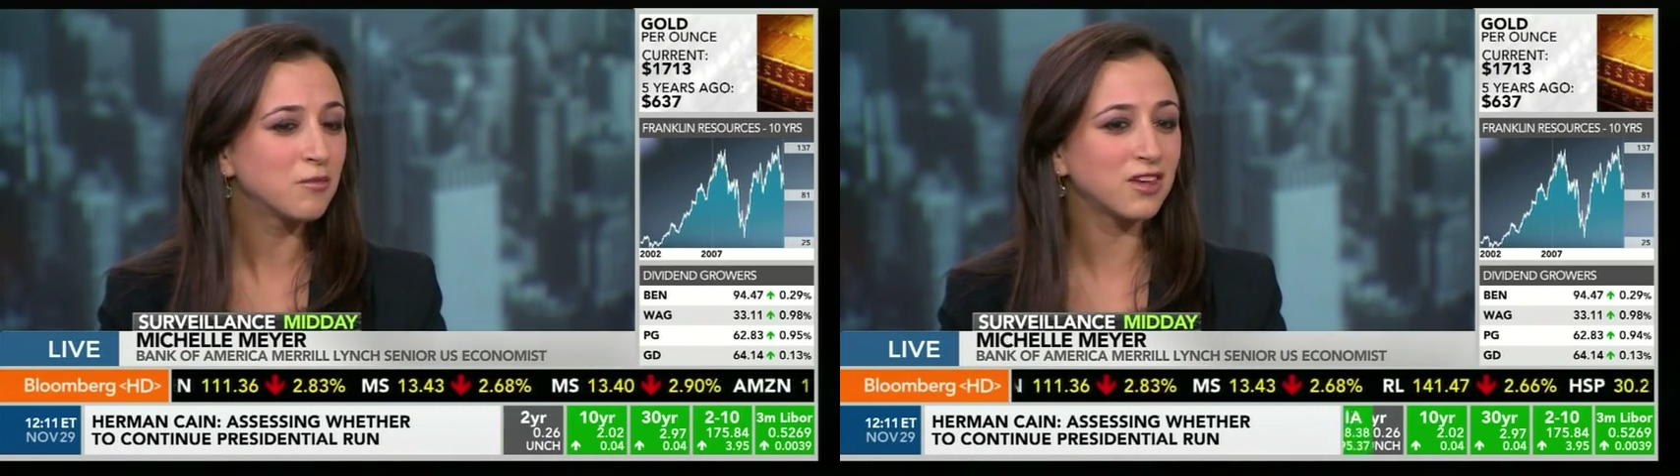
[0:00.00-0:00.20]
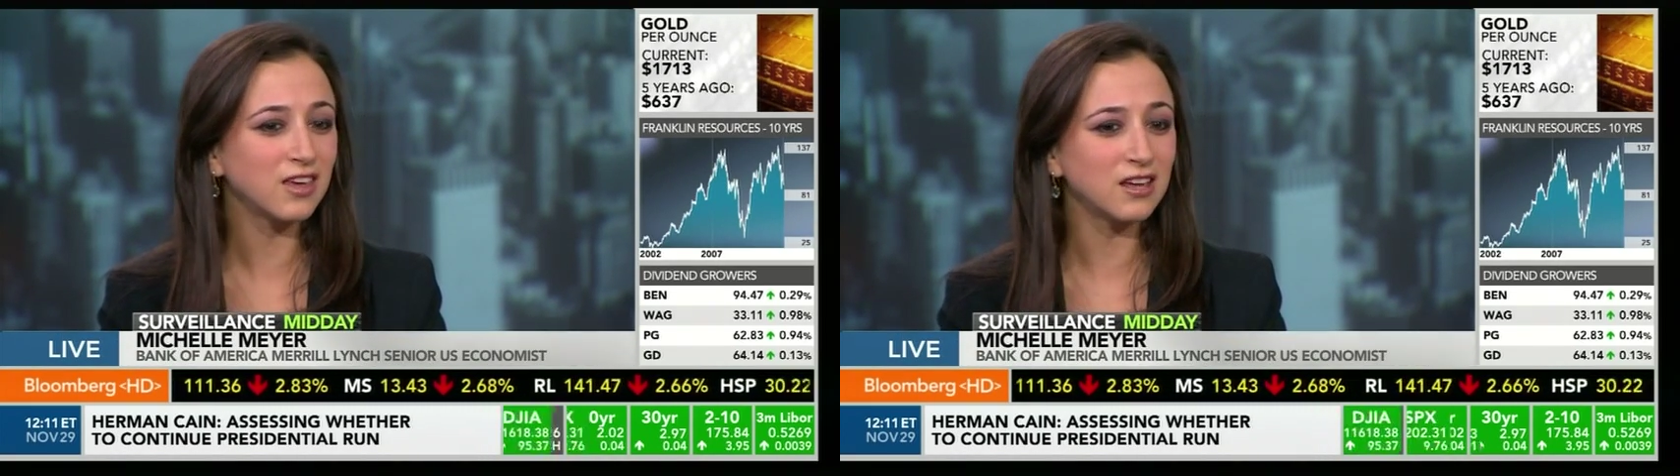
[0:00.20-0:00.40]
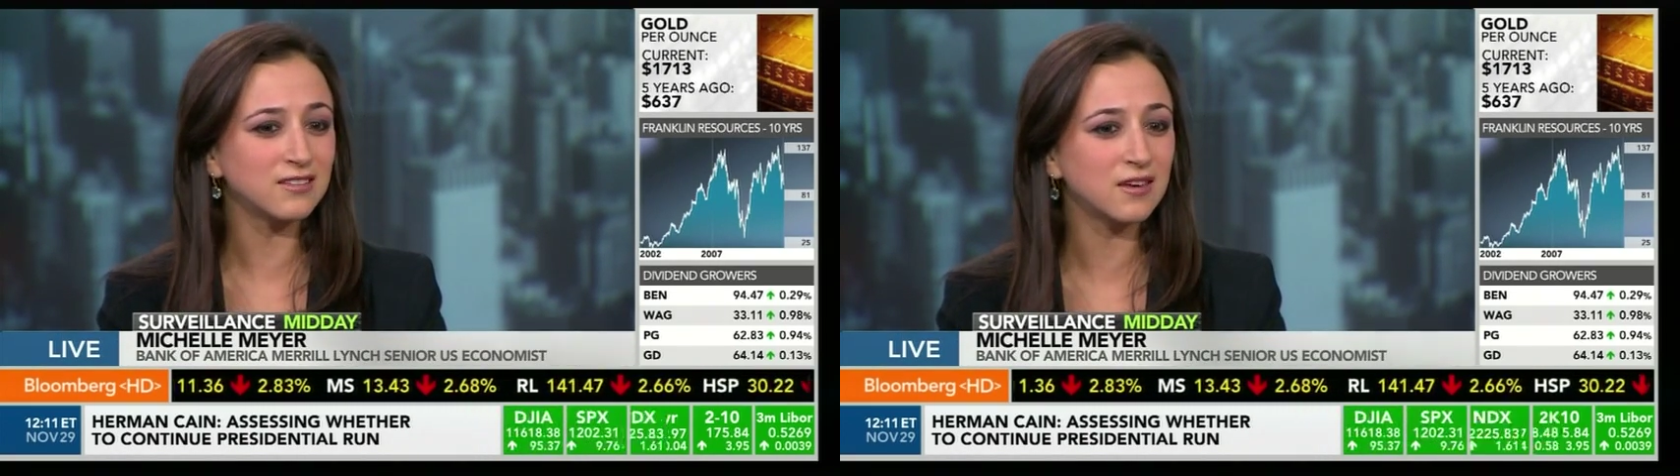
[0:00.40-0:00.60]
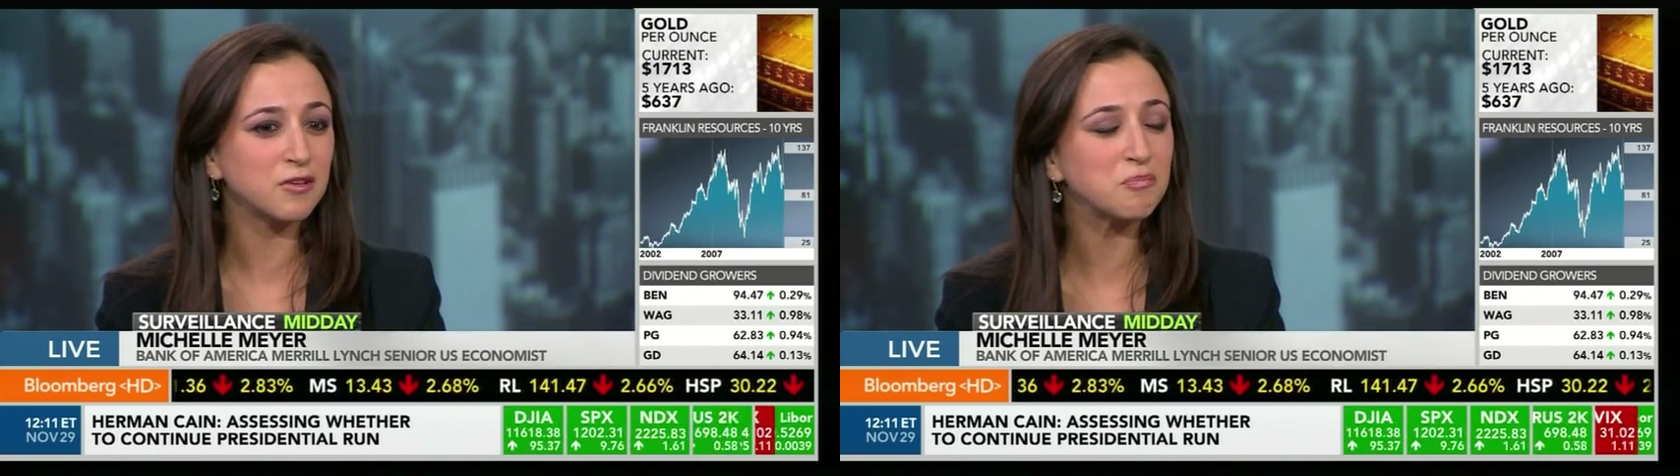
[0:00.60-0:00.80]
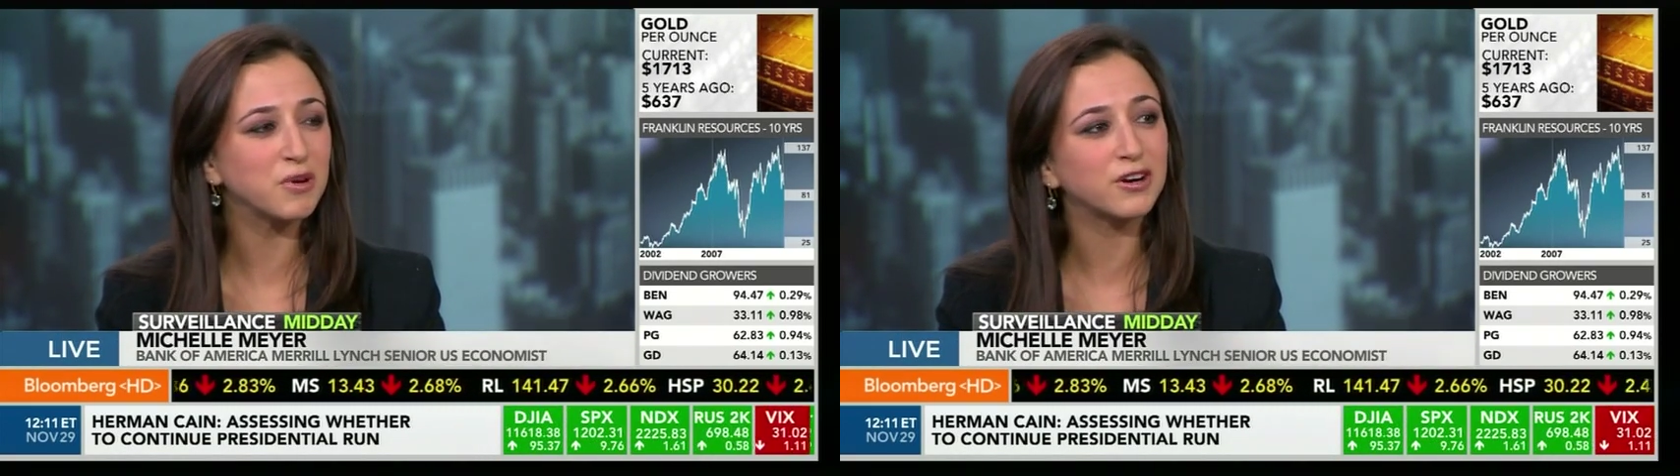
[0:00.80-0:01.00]
But I think it's
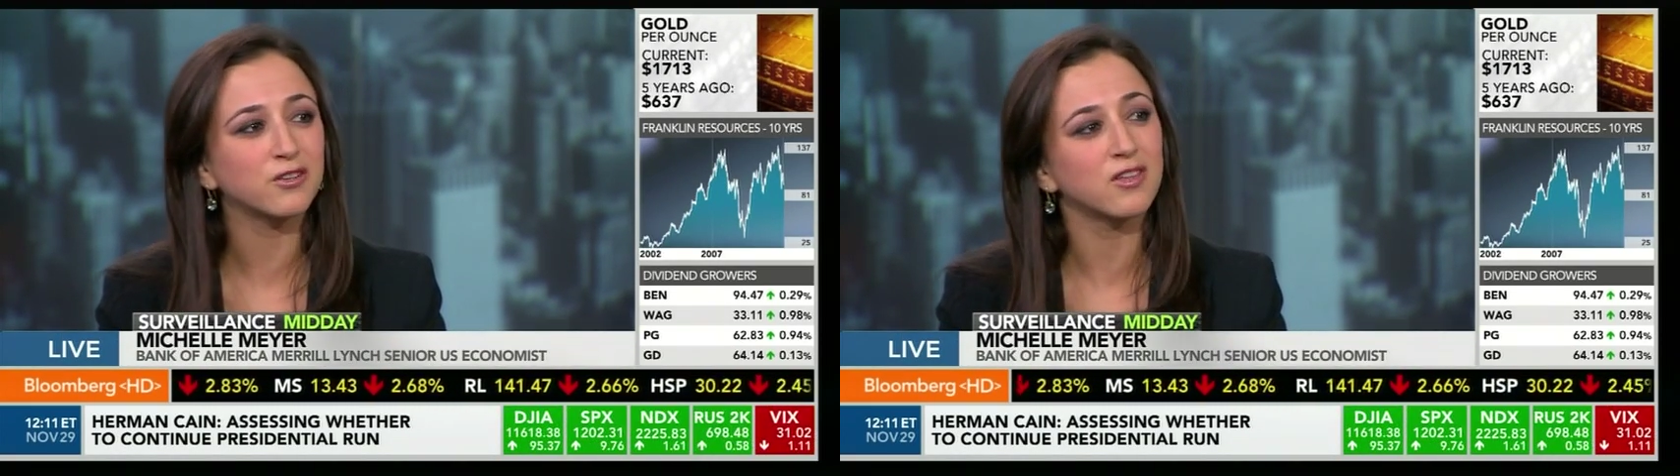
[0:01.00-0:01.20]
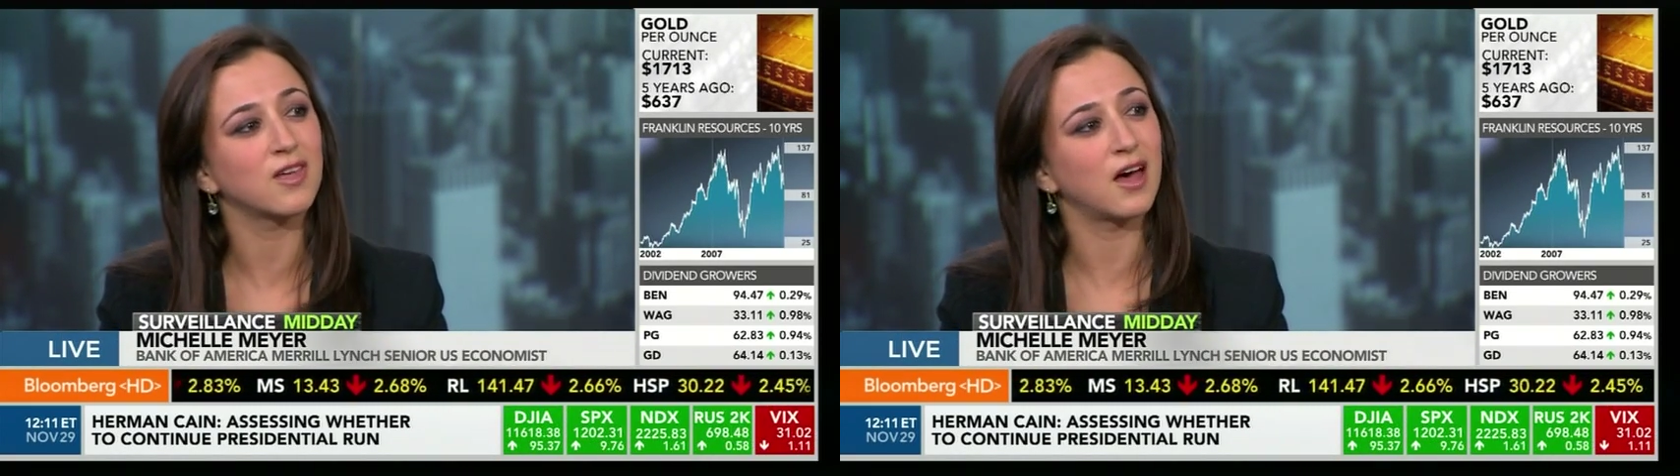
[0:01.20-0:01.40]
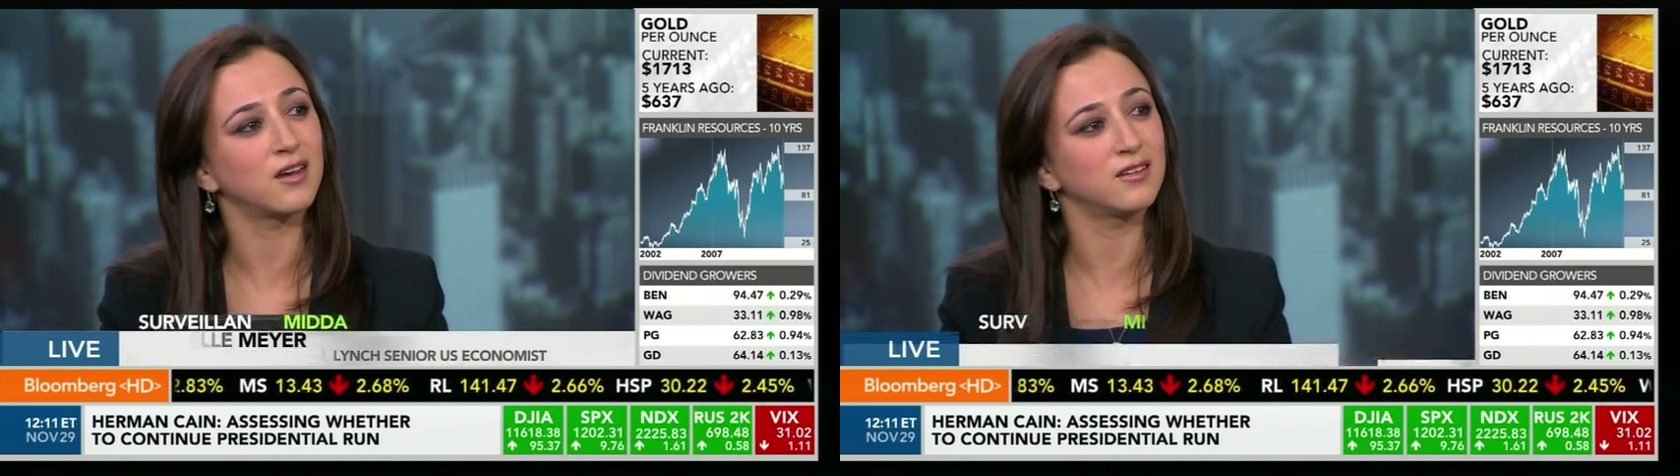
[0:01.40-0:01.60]
even bigger than that.